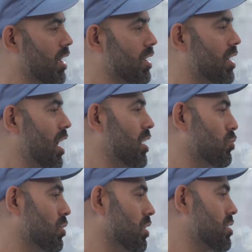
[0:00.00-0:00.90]
kanye
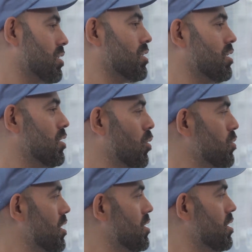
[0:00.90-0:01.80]
releases a dope
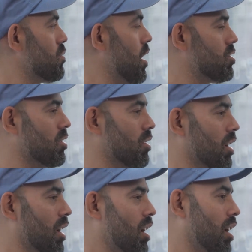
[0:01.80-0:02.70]
yeezy sweatshirt
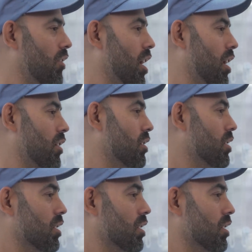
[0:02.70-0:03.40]
and yeah. then